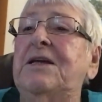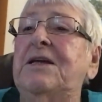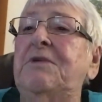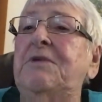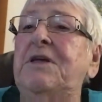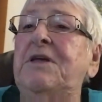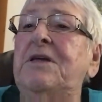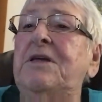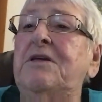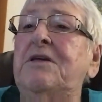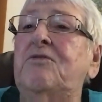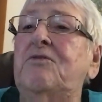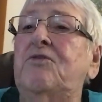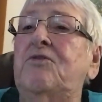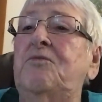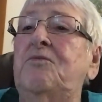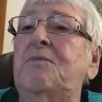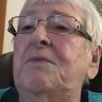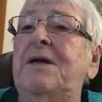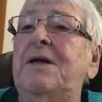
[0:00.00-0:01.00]
me
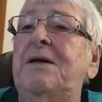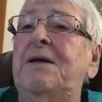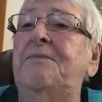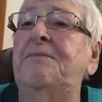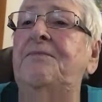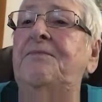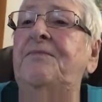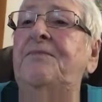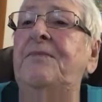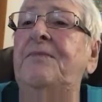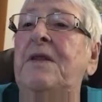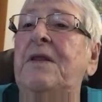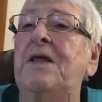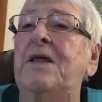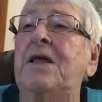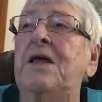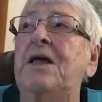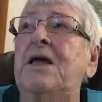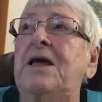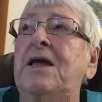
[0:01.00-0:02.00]
call Mum,
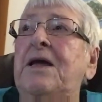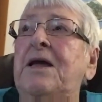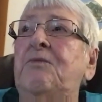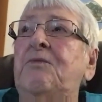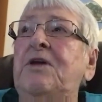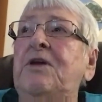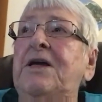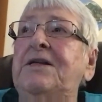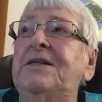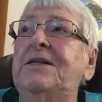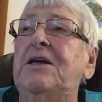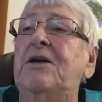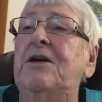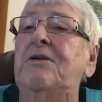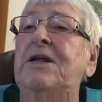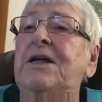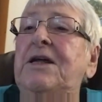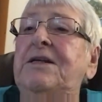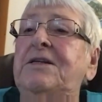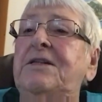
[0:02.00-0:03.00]
and we had to go
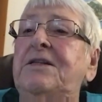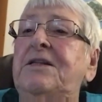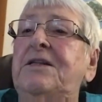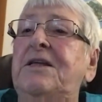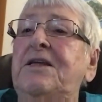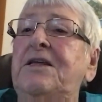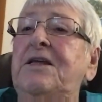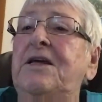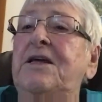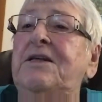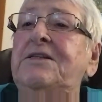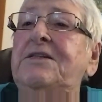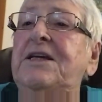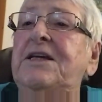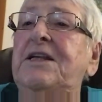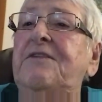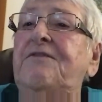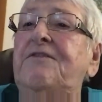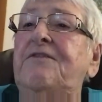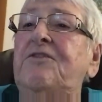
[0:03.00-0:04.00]
down to the
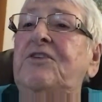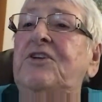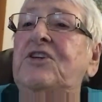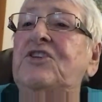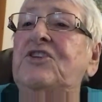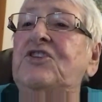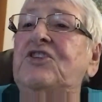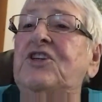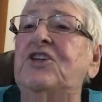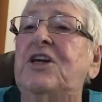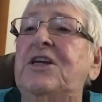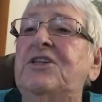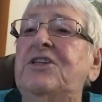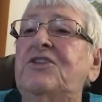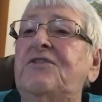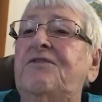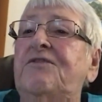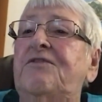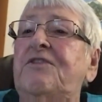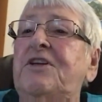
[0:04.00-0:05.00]
telephone exchange
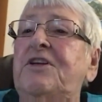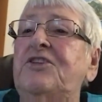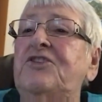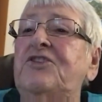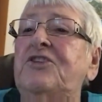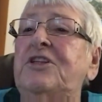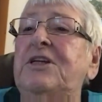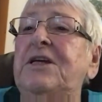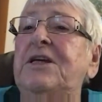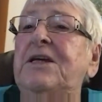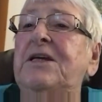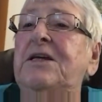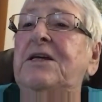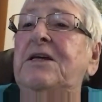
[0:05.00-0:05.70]
at French Lick,